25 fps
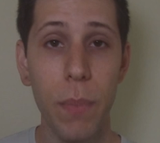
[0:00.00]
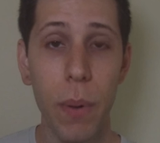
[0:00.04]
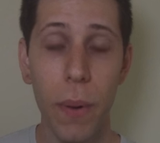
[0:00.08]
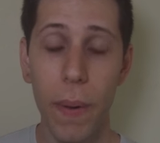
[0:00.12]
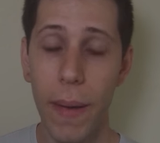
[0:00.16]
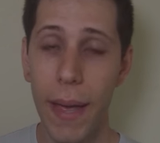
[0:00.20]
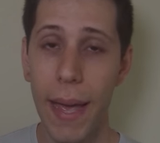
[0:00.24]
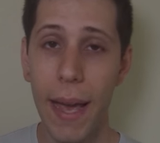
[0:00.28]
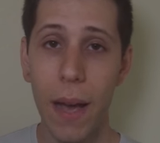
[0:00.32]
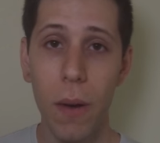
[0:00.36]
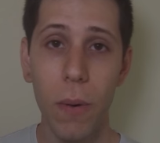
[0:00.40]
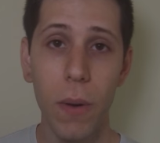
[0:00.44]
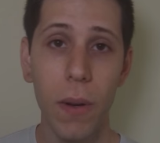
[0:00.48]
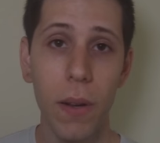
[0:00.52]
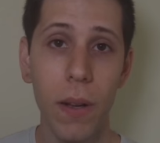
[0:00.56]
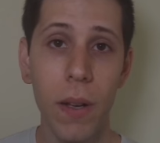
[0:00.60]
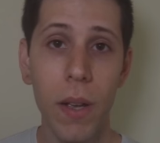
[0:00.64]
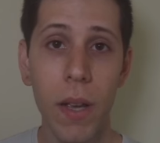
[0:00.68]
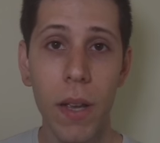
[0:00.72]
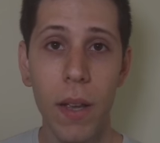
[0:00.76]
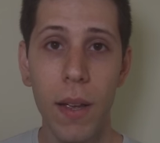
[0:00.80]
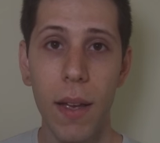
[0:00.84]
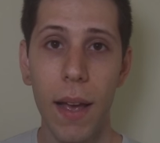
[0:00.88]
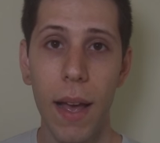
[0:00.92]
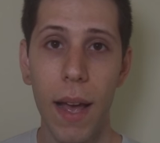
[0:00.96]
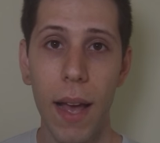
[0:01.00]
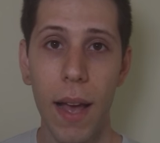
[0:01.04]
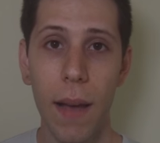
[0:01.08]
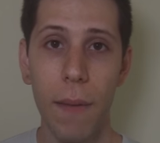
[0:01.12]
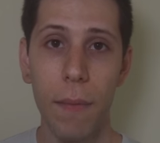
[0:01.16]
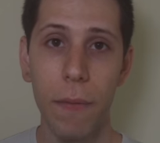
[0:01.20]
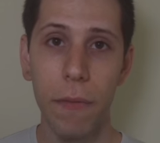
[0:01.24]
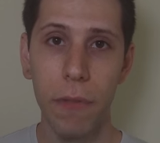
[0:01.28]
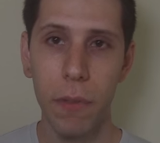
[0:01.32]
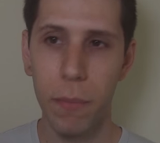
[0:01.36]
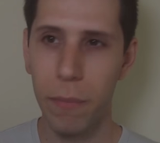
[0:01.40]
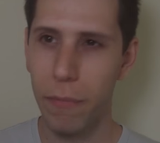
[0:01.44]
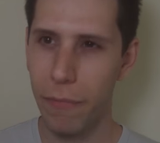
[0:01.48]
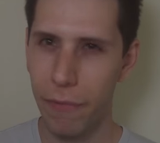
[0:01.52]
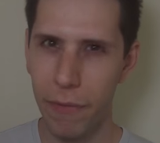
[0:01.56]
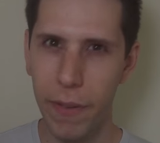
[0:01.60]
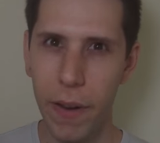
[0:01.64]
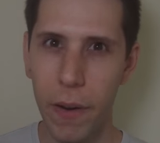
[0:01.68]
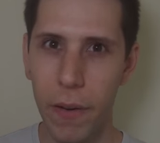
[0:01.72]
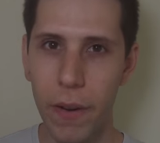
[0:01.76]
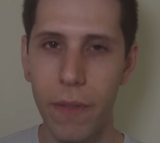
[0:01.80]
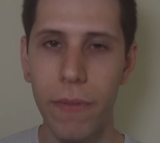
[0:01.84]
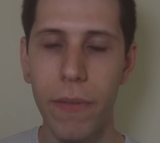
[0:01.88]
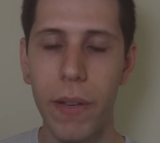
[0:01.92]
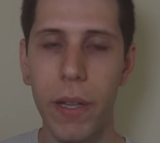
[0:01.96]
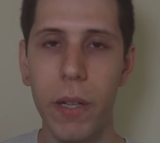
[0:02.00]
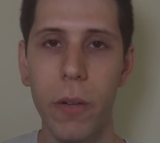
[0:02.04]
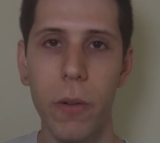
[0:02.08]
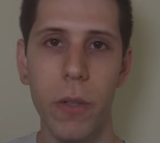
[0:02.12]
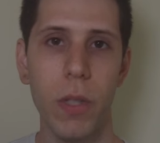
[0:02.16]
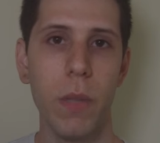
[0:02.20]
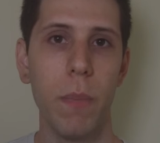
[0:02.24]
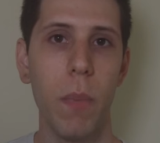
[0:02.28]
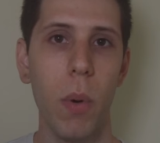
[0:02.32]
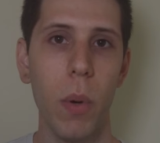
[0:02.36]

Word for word: per hour um, from very vigorous